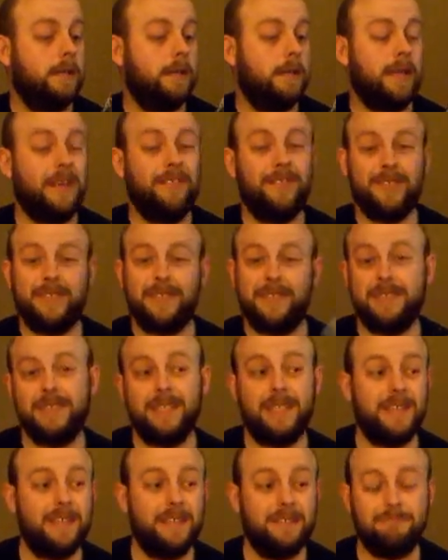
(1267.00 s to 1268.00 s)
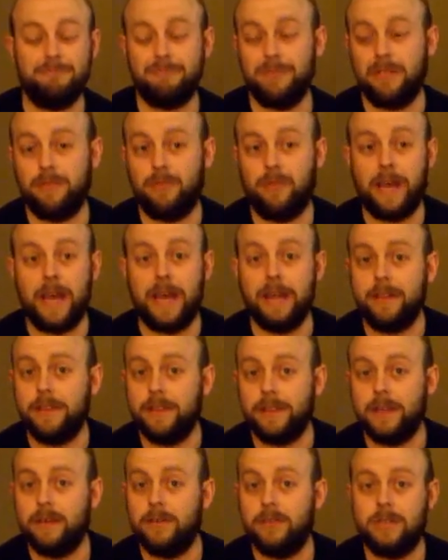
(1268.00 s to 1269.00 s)
Even to see
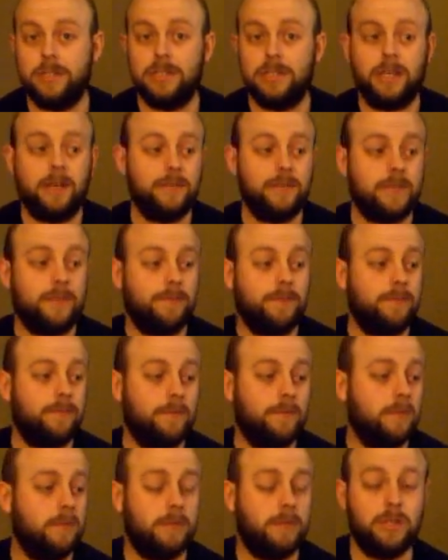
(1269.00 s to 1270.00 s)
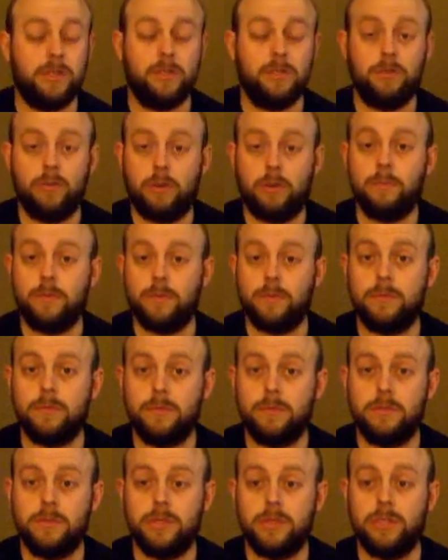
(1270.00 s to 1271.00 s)
anything on the shelves of normal
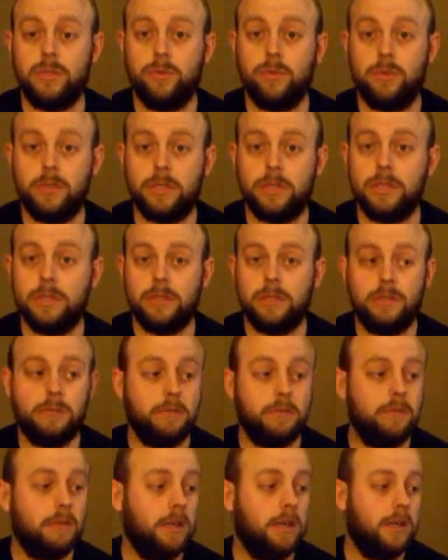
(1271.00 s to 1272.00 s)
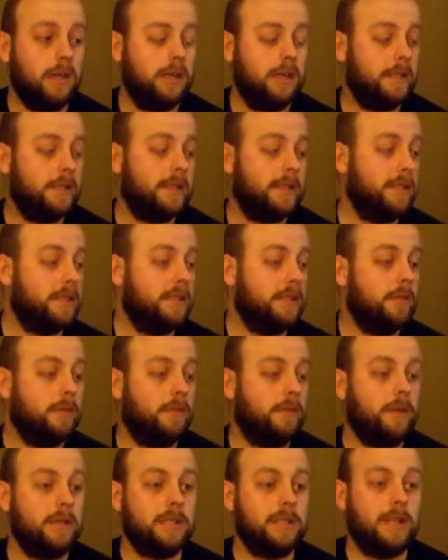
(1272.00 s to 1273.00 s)
stores, DC
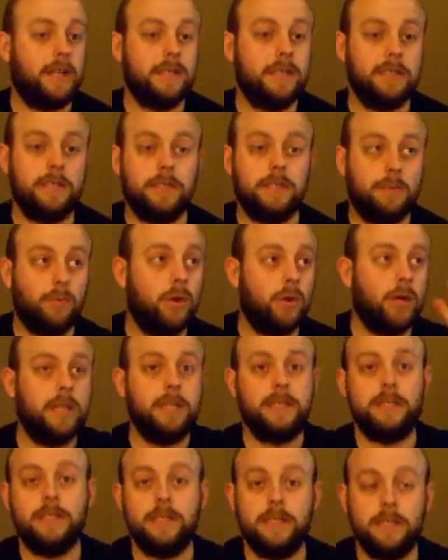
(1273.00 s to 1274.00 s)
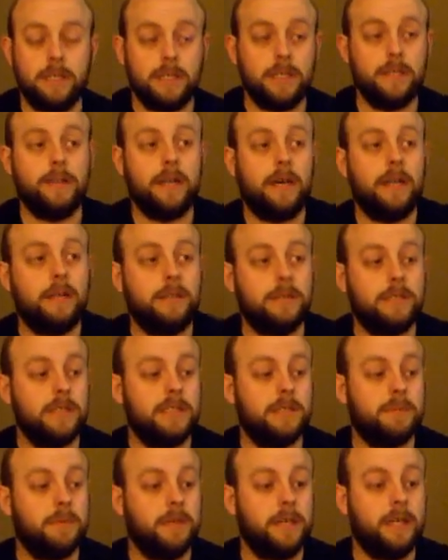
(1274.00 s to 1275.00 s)
Universe Classics, to walk in and see a Green Lantern
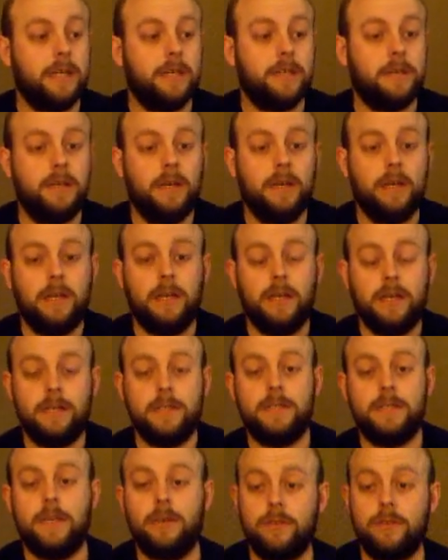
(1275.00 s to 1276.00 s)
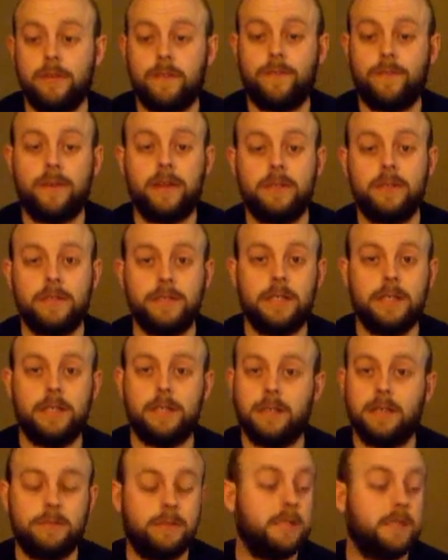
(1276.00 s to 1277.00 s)
display and see all those figures there,
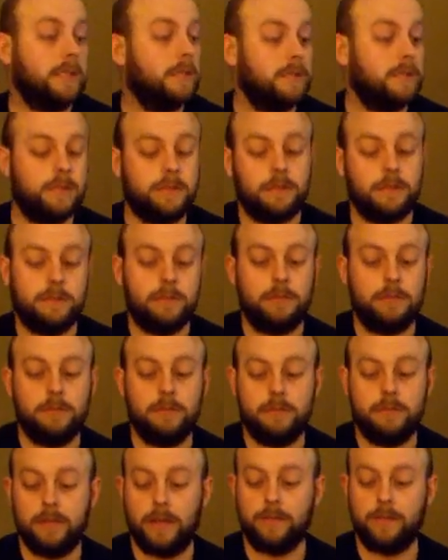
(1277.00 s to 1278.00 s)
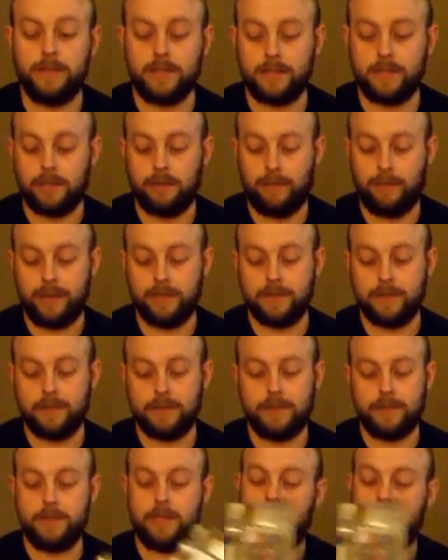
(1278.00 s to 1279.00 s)
that was just amazing
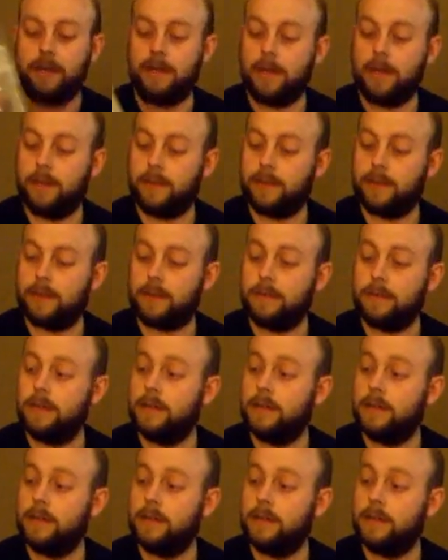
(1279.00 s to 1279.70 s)
to see that kind of thing.